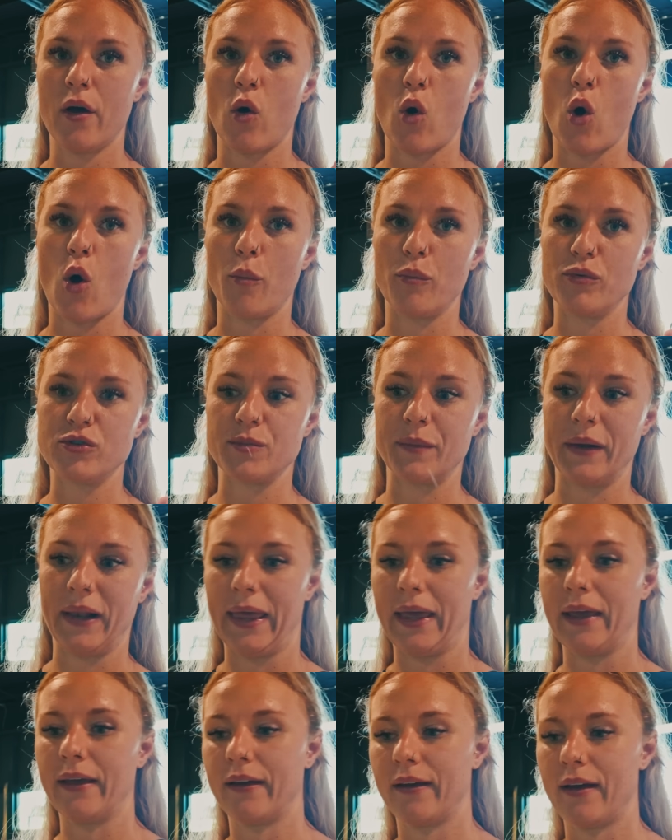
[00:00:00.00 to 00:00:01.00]

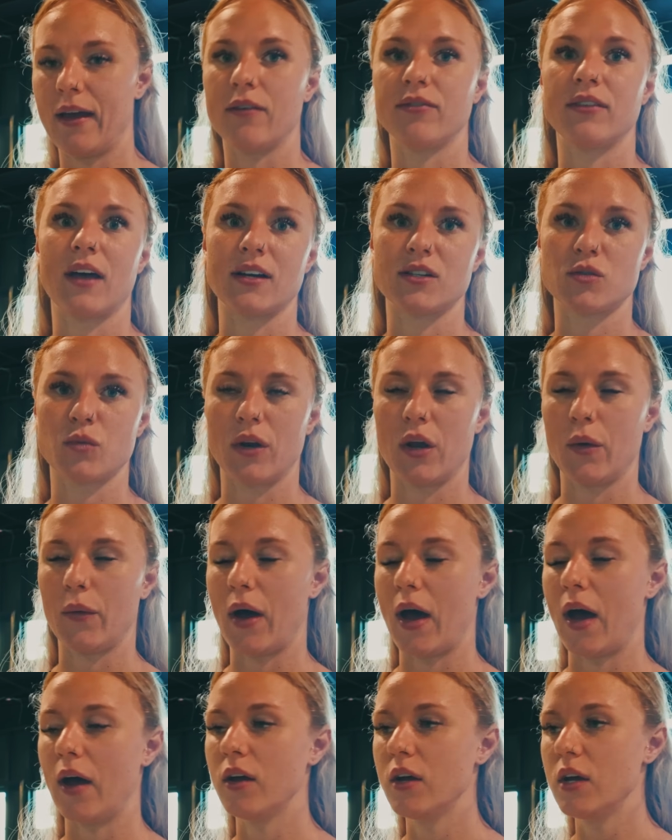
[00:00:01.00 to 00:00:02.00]
optimally, if that's what it
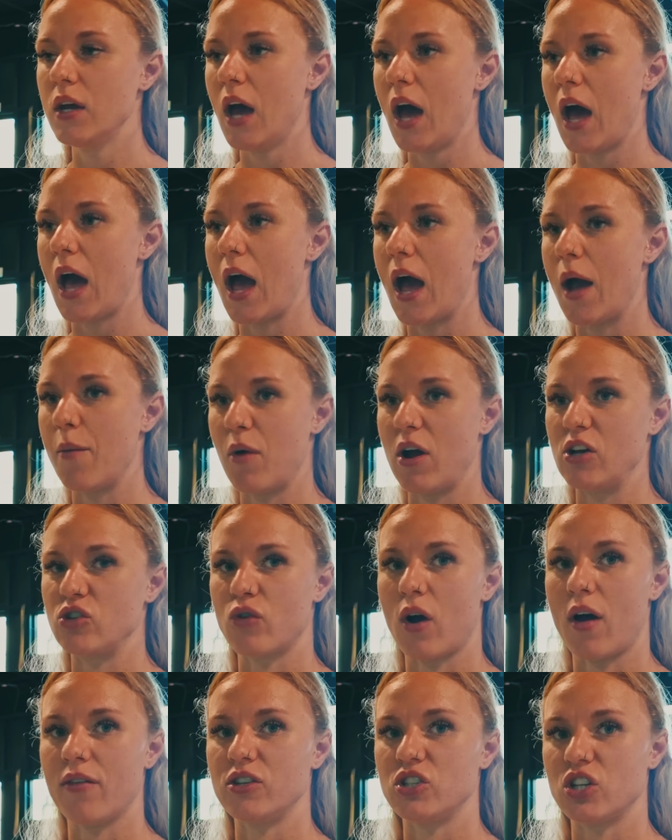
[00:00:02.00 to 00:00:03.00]
were. I'd
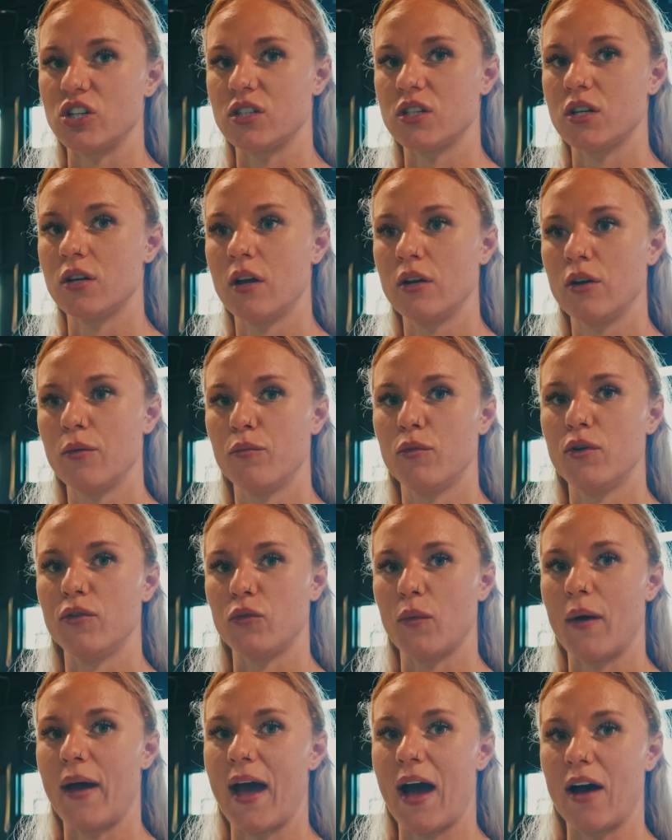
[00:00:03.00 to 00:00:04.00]
rather just move
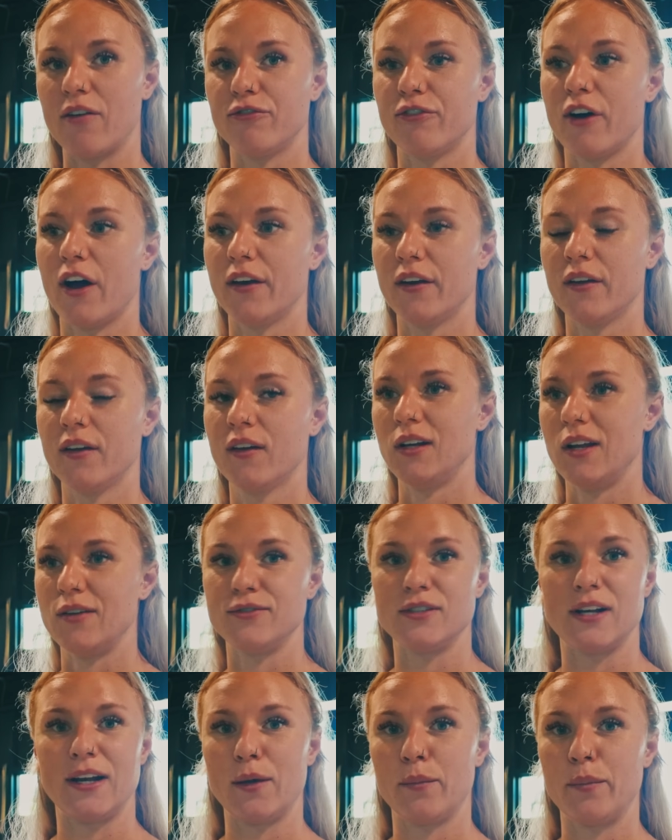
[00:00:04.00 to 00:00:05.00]
the weight, have fun,
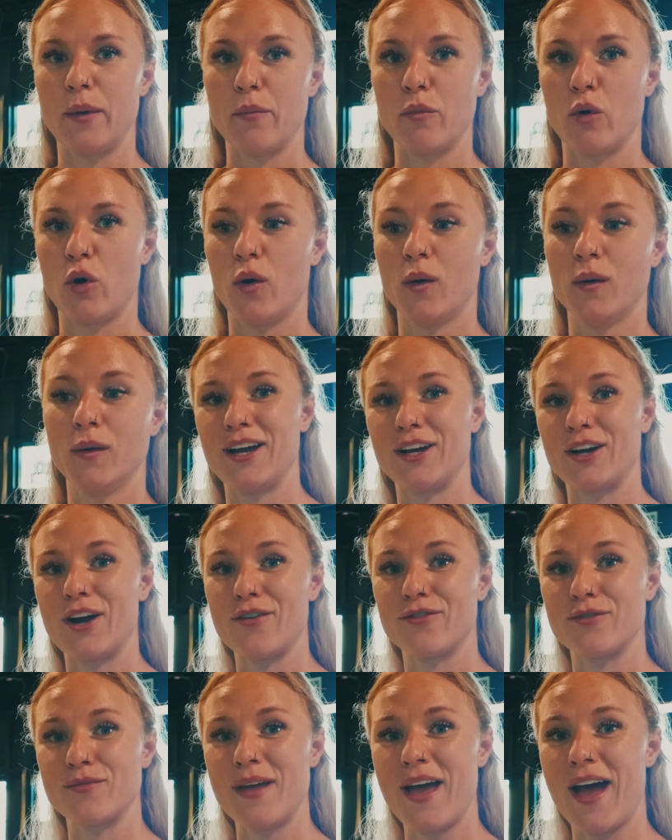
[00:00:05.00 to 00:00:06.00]
lift a little bit more and go
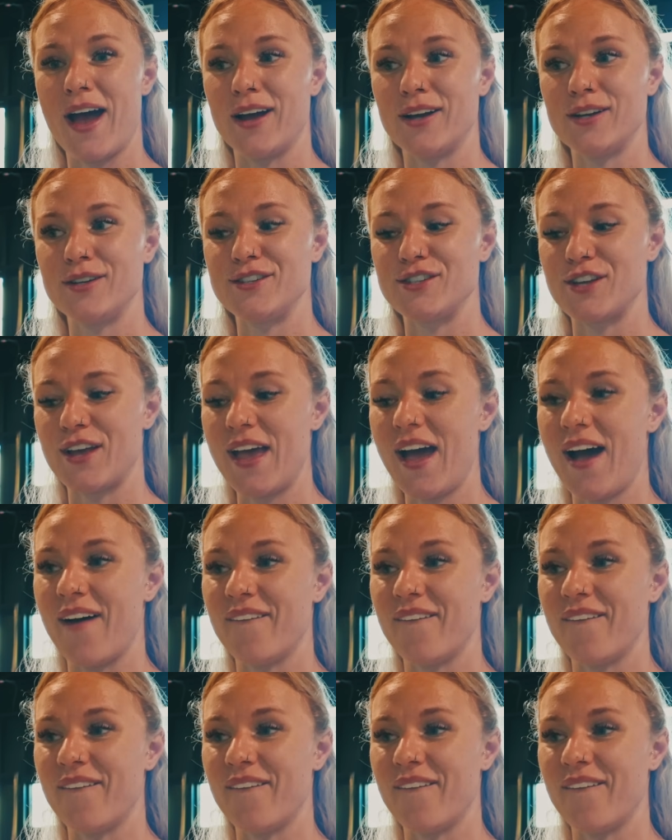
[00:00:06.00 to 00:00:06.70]
from there. So yeah,